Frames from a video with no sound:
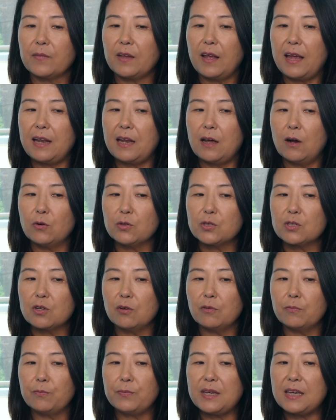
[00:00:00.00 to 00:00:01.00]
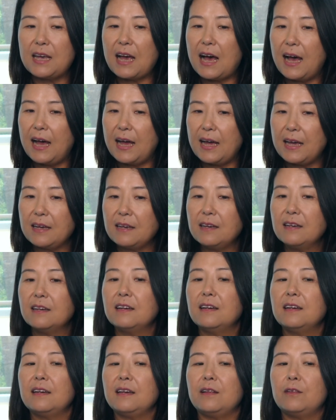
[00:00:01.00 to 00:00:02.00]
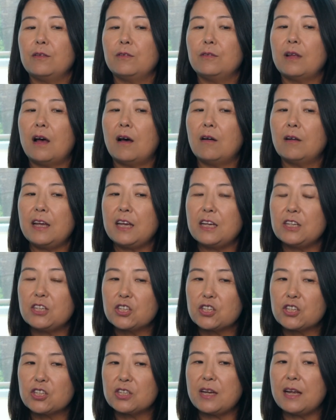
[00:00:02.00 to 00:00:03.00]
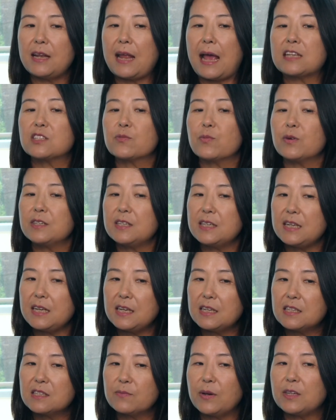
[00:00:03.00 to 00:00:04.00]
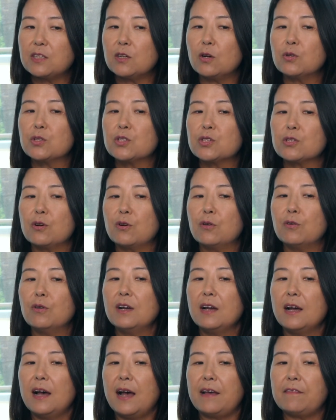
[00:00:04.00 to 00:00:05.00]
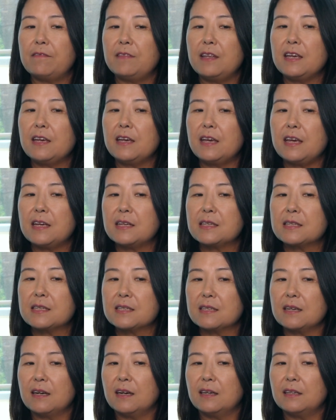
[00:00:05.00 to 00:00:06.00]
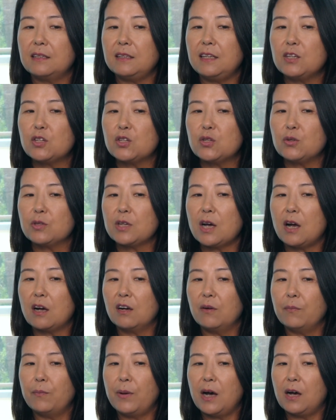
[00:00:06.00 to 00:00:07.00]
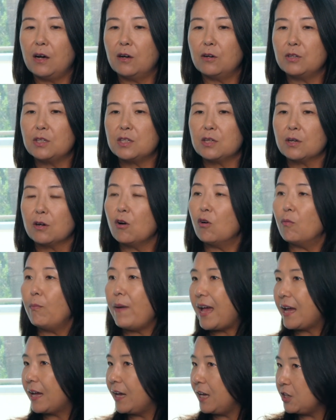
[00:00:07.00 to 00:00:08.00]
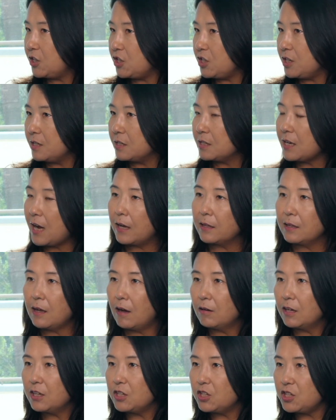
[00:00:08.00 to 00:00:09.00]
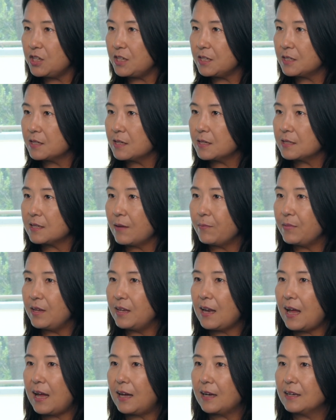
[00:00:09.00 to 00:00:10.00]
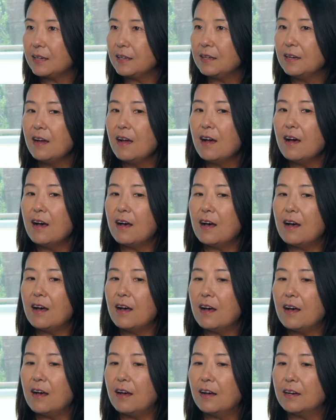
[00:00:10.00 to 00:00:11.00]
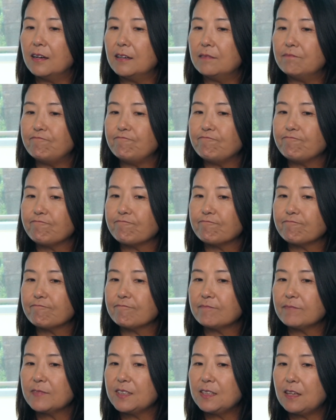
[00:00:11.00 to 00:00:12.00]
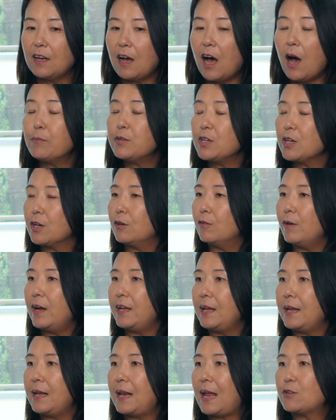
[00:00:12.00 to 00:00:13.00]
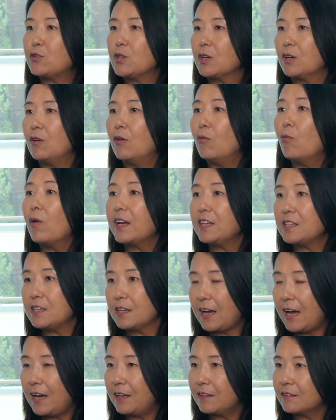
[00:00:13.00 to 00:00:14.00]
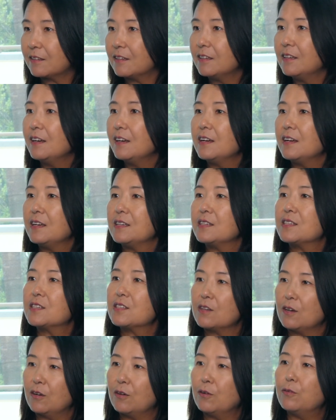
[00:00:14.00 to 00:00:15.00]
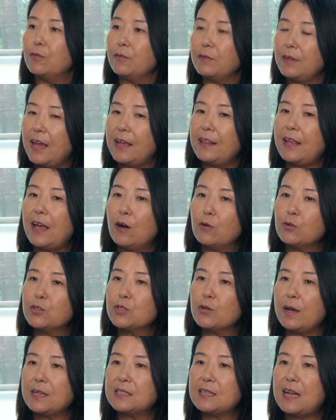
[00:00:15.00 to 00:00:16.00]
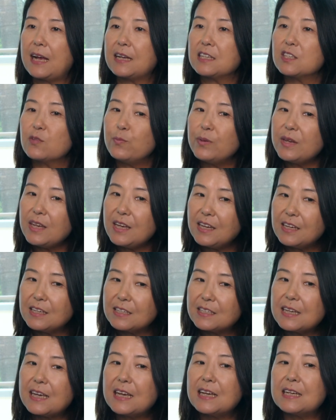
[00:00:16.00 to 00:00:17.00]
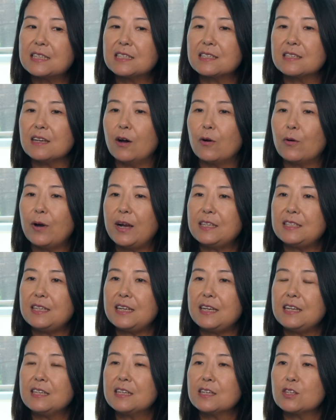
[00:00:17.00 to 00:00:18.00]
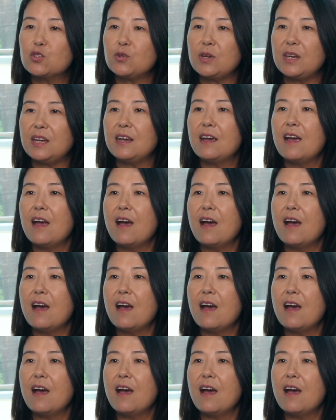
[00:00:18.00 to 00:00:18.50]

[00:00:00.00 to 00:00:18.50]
and also PI, knowledge and expertise, but also I think is need to talk about the co-packaging technologies, something like the optical and the electrical working together. So, and also it's like speed is already industry